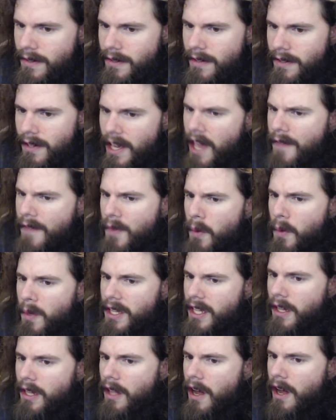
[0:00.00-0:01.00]
Even with
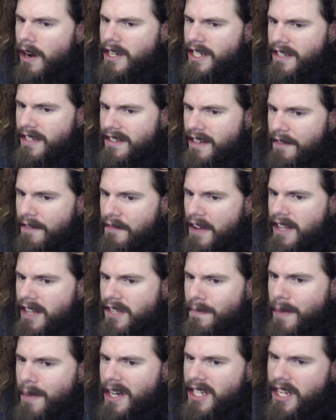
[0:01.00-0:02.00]
the largest
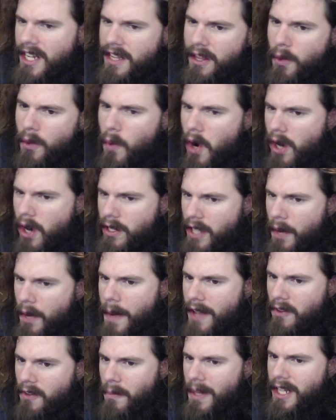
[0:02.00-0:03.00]
defense budget in the world,
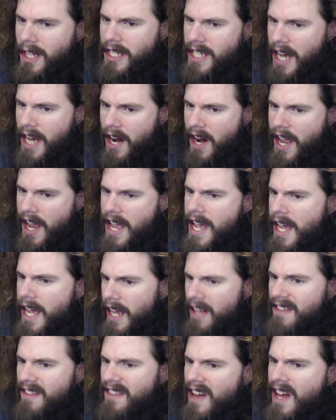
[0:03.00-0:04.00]
U.S. military
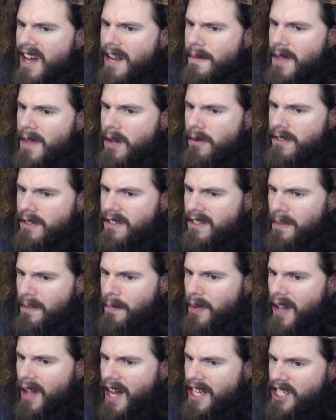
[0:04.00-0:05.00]
is not immune to
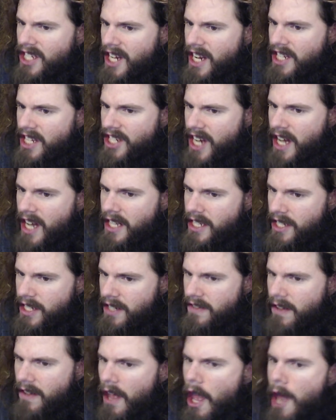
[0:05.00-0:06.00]
supply chain
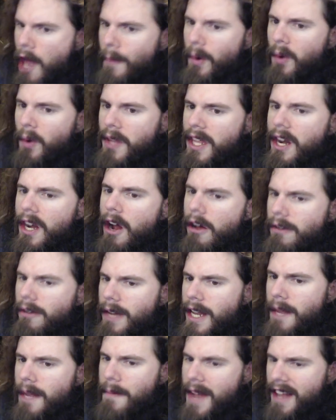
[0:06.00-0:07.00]
challenges, but with an
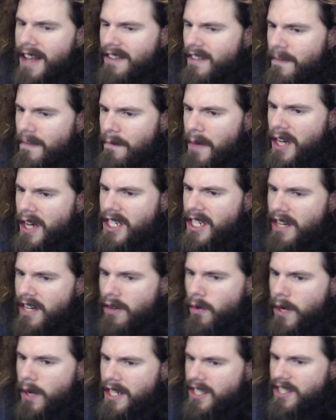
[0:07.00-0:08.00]
already massive budget
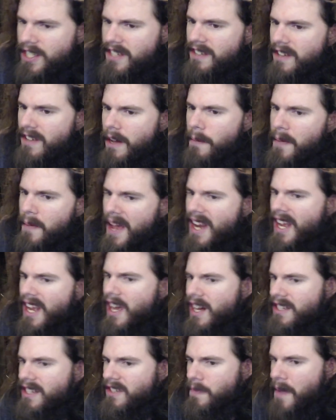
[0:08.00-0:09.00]
and questions on
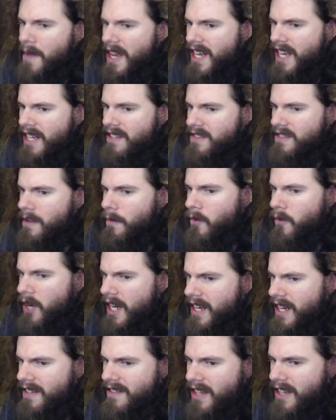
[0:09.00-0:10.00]
Pentagon spending, some
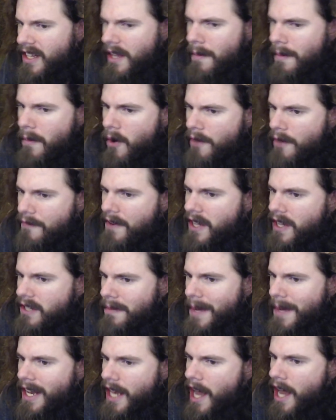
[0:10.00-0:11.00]
critics think that more funds
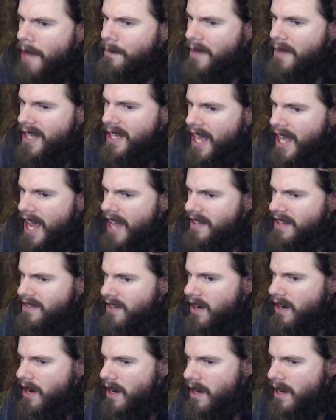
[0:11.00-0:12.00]
may not be the answer.